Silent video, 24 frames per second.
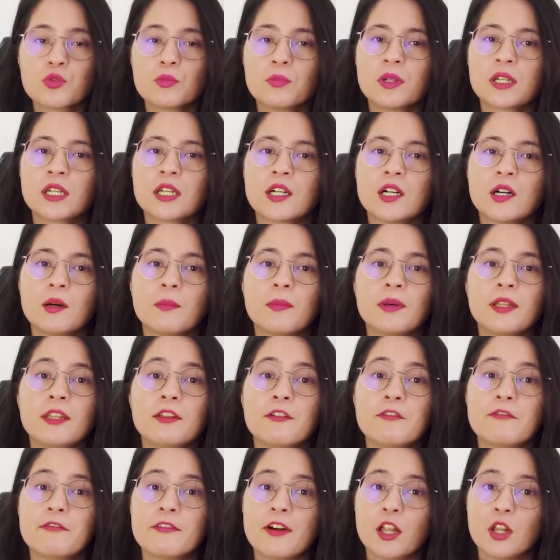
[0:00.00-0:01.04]
to become a
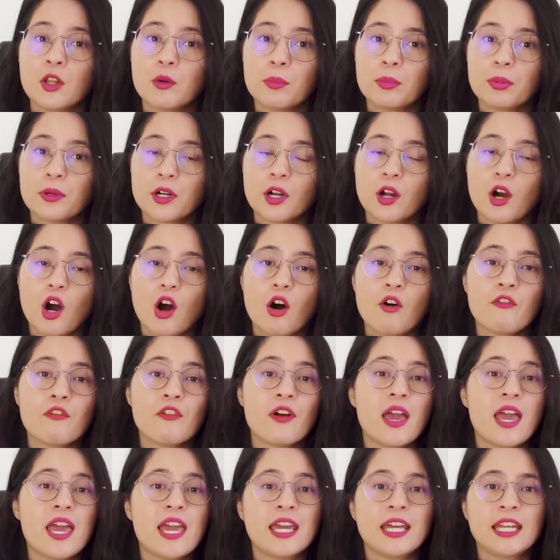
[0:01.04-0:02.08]
developer of
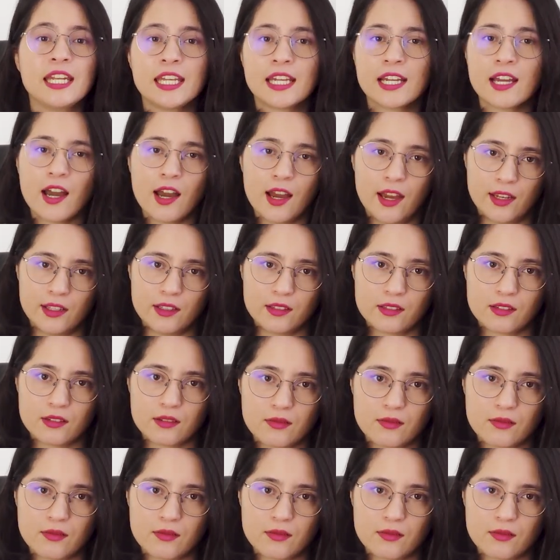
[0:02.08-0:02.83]
any kind.